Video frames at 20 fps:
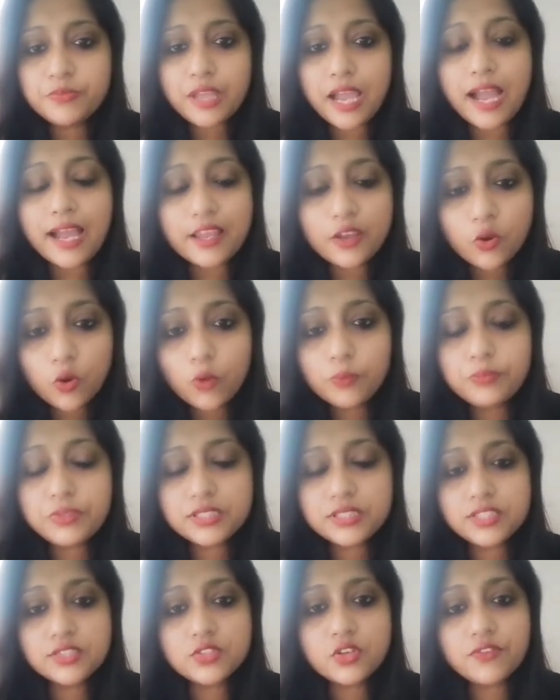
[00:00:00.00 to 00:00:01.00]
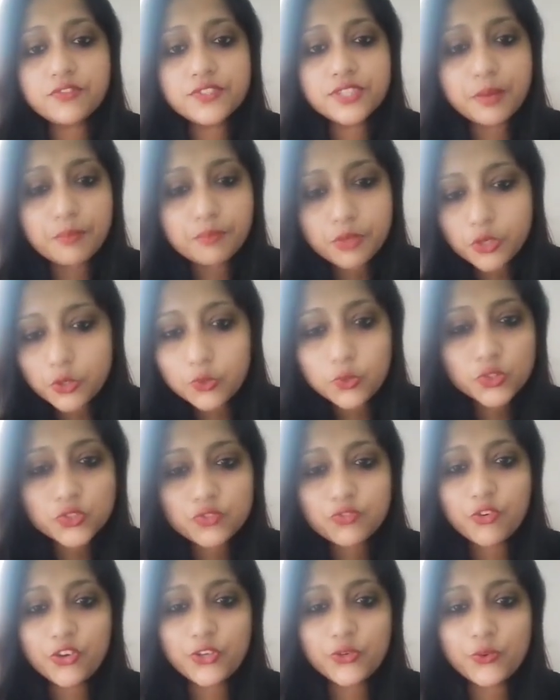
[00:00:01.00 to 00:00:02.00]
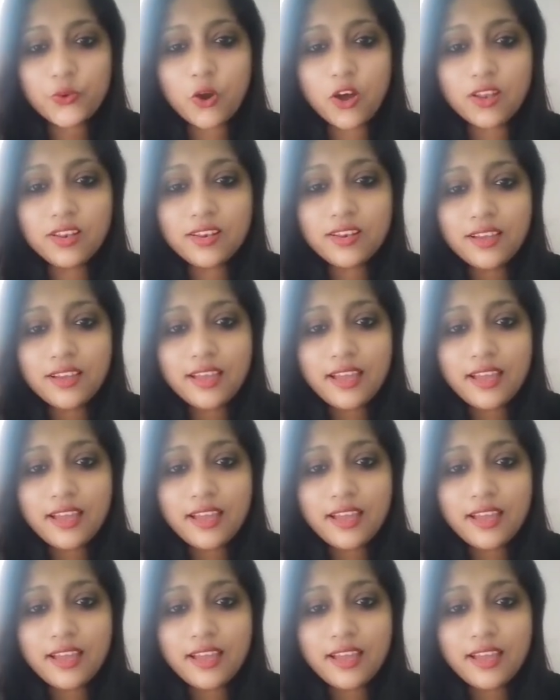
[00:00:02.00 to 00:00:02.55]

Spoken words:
I hope this is of some use for you all.